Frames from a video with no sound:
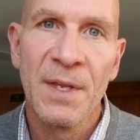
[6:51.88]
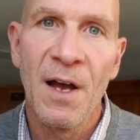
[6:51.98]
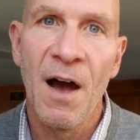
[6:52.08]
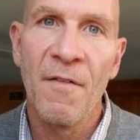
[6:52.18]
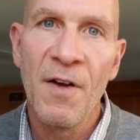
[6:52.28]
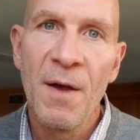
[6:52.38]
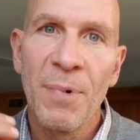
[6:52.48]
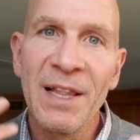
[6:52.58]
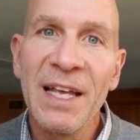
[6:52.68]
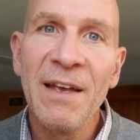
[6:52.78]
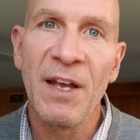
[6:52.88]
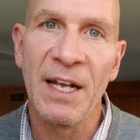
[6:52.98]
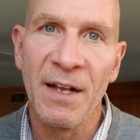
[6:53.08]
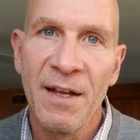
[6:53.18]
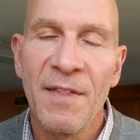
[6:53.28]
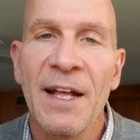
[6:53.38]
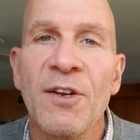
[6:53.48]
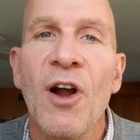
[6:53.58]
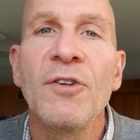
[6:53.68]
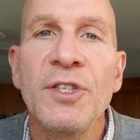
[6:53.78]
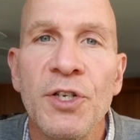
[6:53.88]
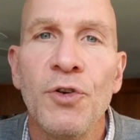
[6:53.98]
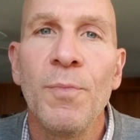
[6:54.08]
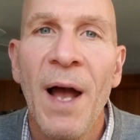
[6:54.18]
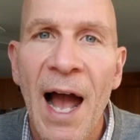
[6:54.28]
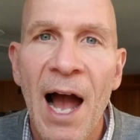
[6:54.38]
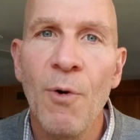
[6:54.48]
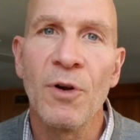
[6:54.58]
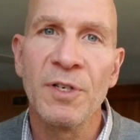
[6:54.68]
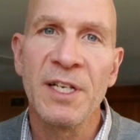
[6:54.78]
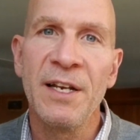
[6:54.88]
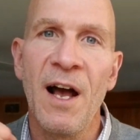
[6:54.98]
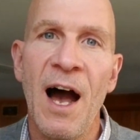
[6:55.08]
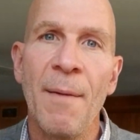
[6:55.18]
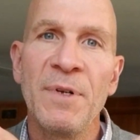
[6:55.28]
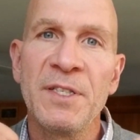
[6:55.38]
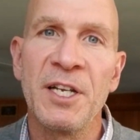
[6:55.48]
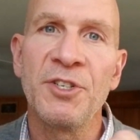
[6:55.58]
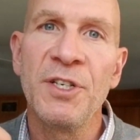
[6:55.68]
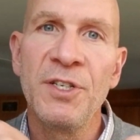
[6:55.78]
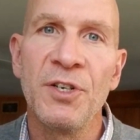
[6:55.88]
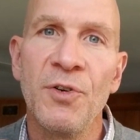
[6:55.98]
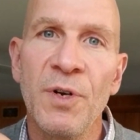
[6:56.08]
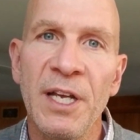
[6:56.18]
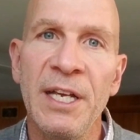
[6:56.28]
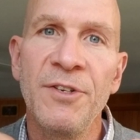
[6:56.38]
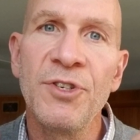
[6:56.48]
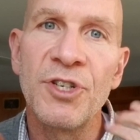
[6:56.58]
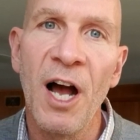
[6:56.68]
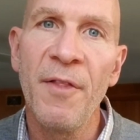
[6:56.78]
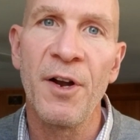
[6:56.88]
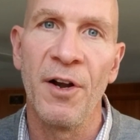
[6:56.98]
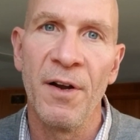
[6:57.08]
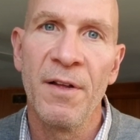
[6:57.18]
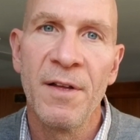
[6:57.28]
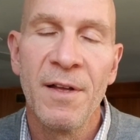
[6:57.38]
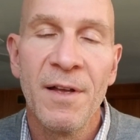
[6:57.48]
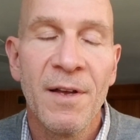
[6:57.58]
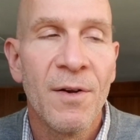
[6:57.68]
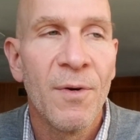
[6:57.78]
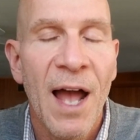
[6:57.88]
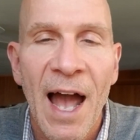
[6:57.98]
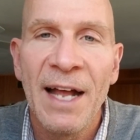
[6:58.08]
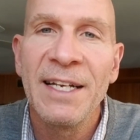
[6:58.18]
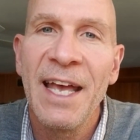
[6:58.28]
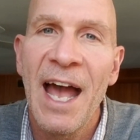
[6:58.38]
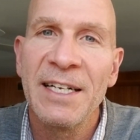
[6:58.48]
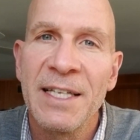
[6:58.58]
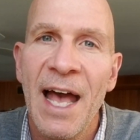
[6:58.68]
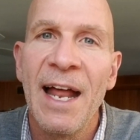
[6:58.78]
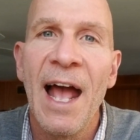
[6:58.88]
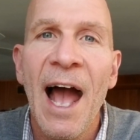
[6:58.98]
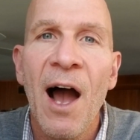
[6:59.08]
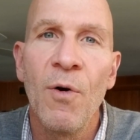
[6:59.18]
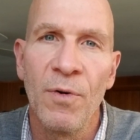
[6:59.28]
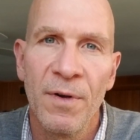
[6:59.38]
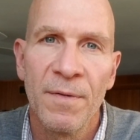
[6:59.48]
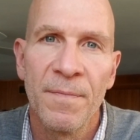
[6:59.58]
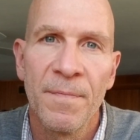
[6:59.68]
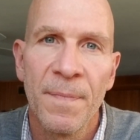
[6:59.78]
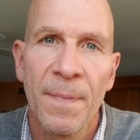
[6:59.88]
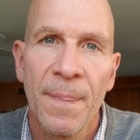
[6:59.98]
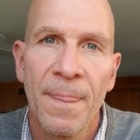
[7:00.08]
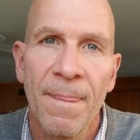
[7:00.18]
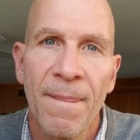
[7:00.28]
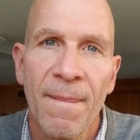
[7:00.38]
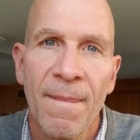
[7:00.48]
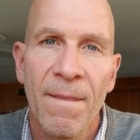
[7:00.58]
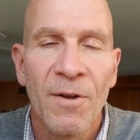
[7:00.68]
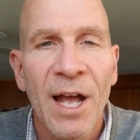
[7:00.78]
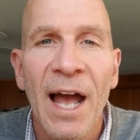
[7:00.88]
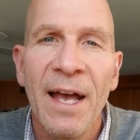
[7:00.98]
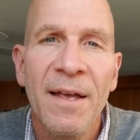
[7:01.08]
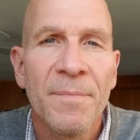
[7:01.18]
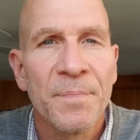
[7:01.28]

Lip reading: of believing that there are two powers in opposition to each other. Had to cast that out. Okay?